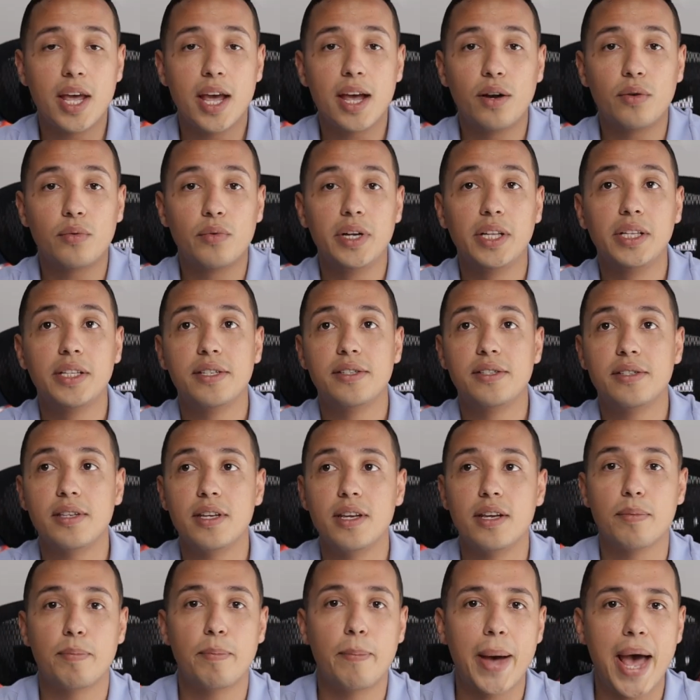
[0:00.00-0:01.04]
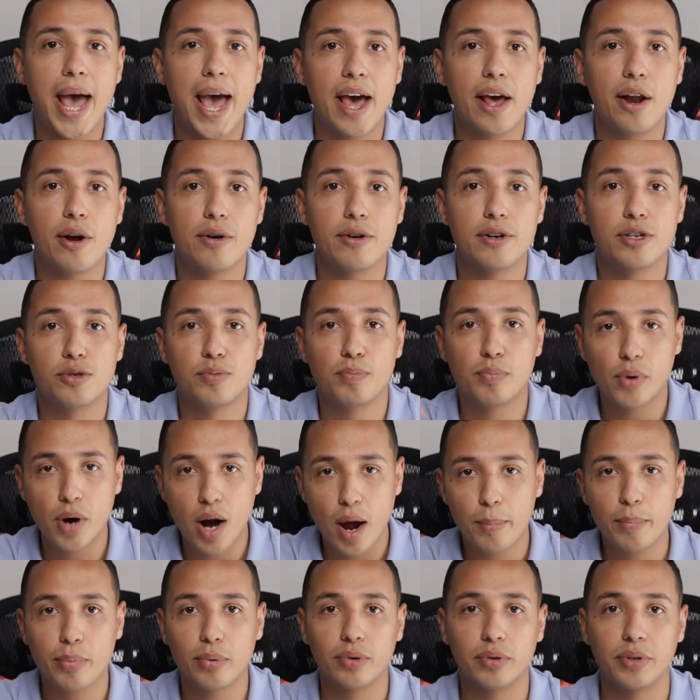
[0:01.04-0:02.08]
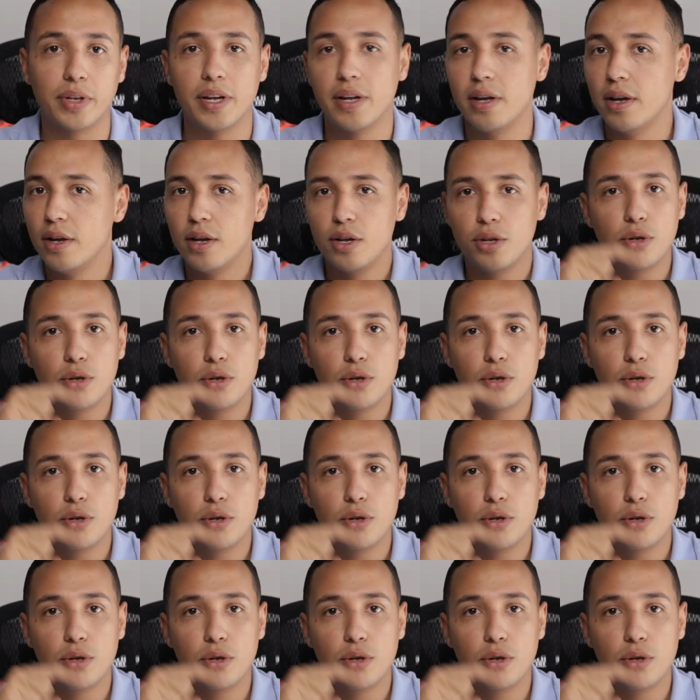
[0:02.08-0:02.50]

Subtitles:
can't really see patterns properly.